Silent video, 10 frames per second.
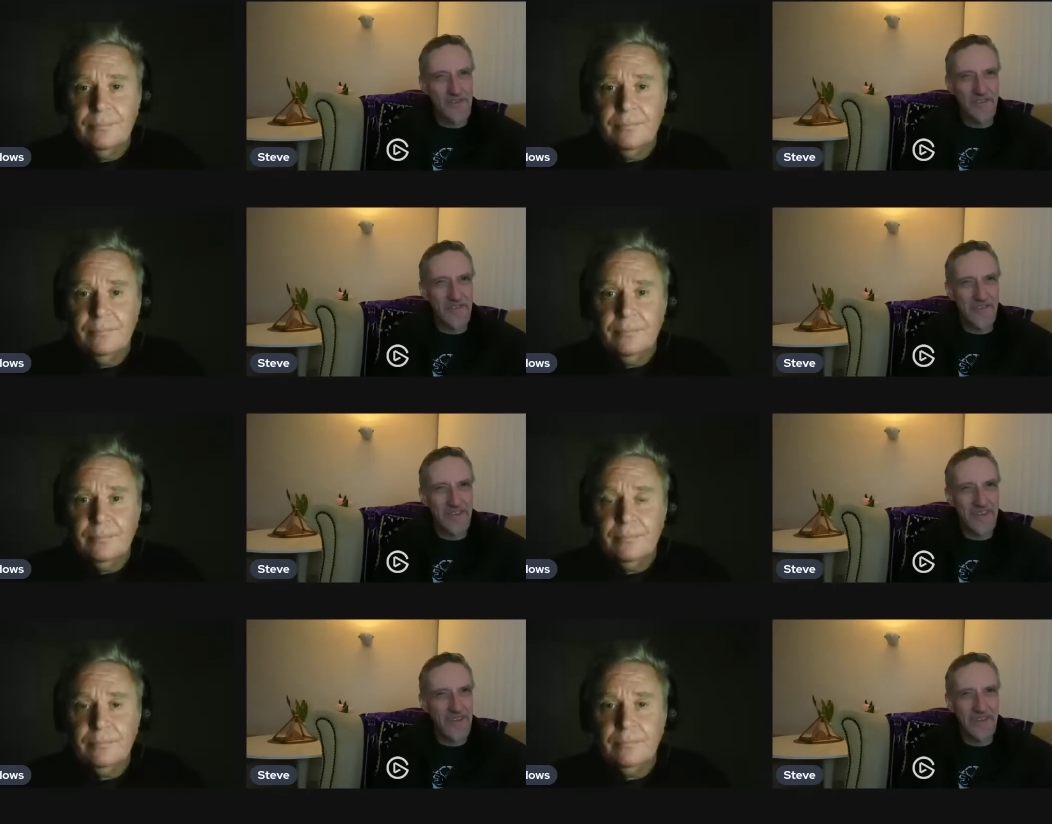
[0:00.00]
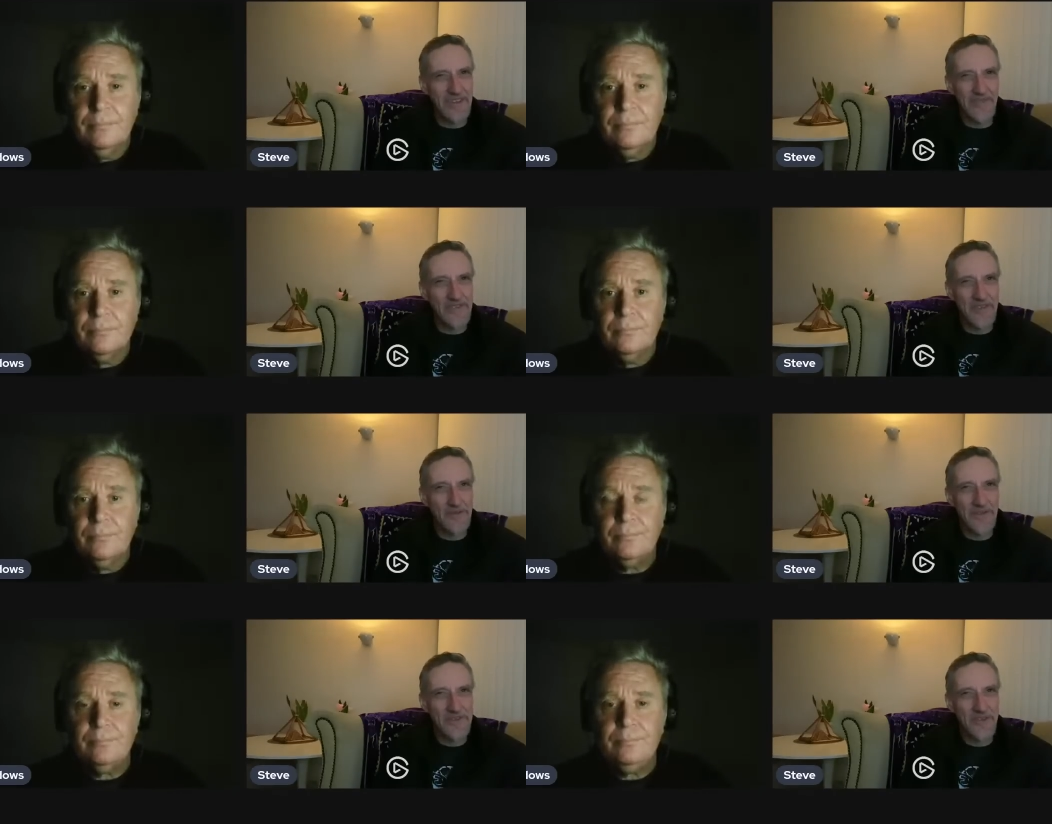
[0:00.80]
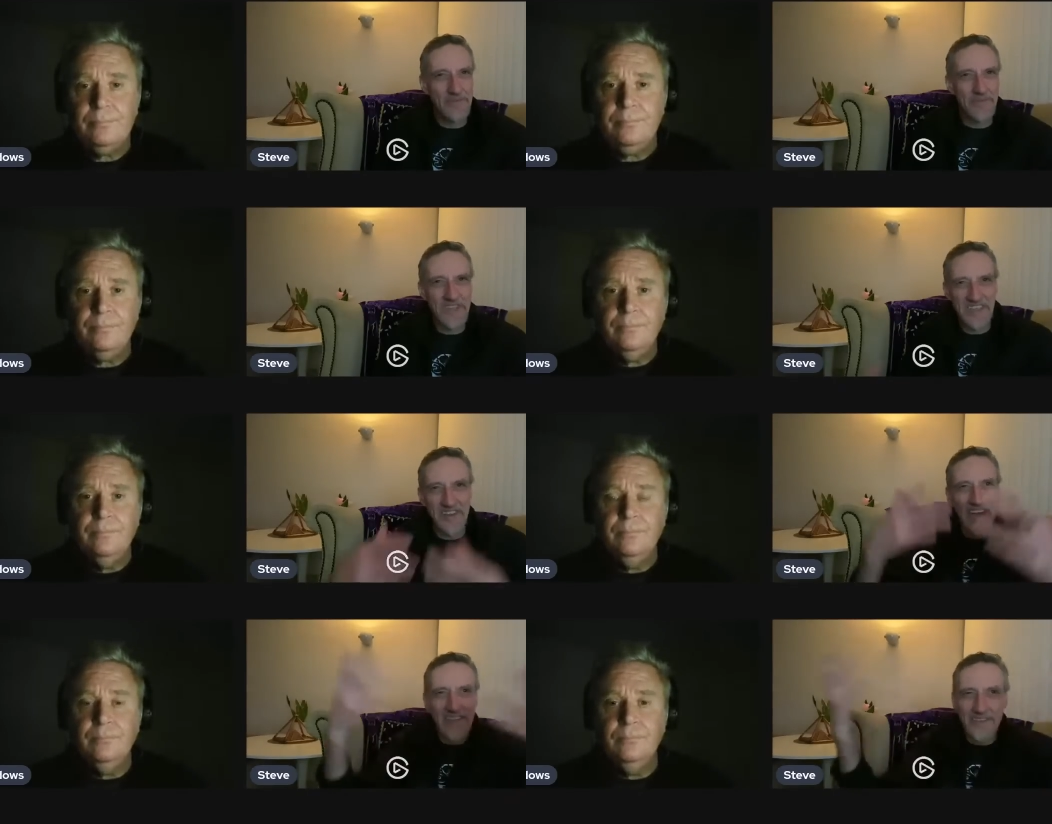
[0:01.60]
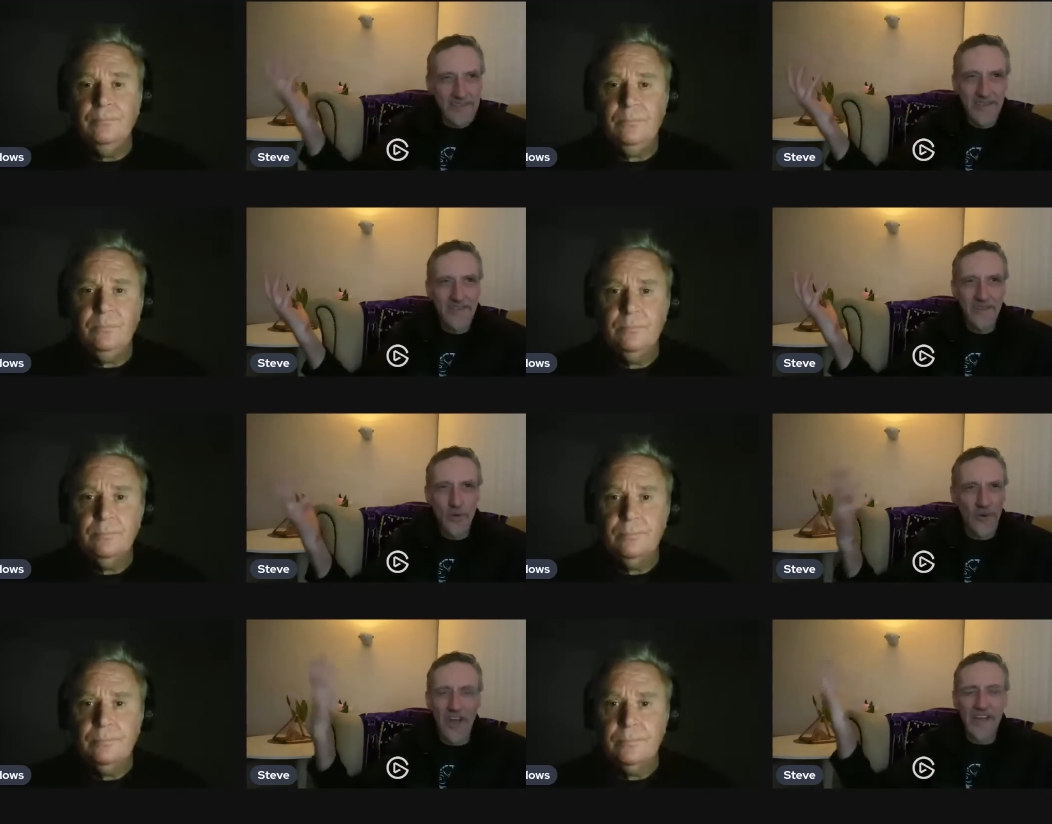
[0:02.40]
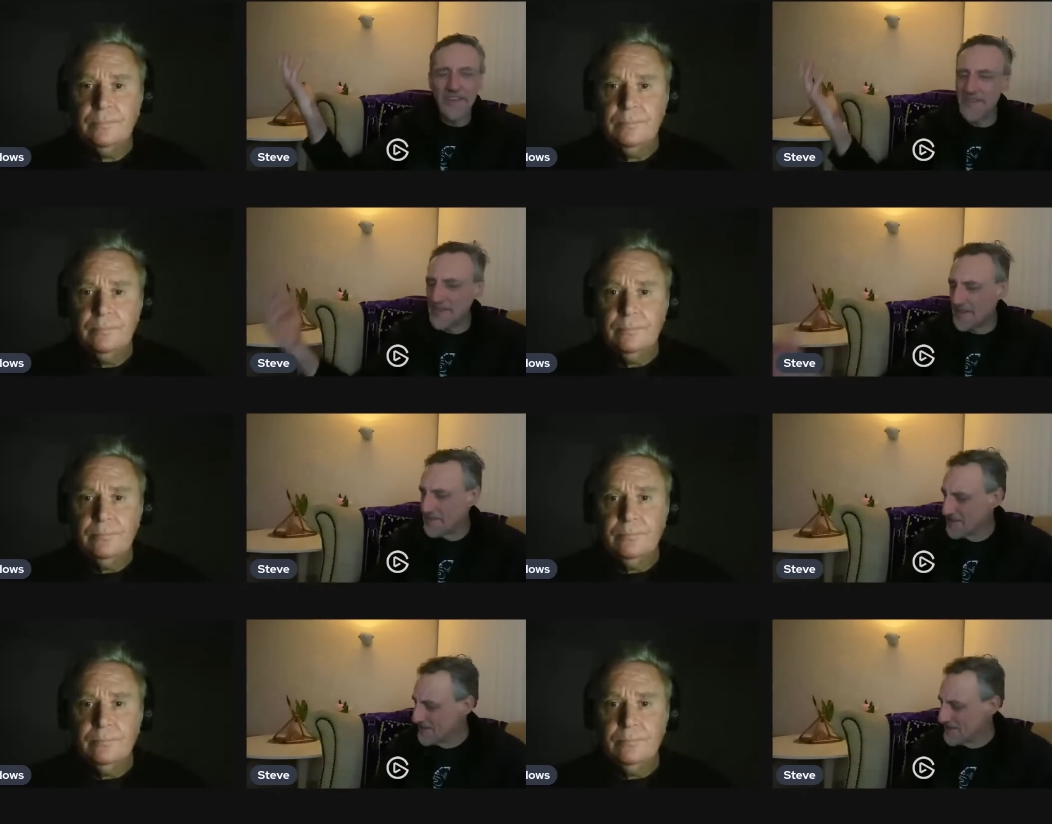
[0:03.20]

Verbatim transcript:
Speaker 1: and you know, they're so they're so innate, uh, ornate, you know.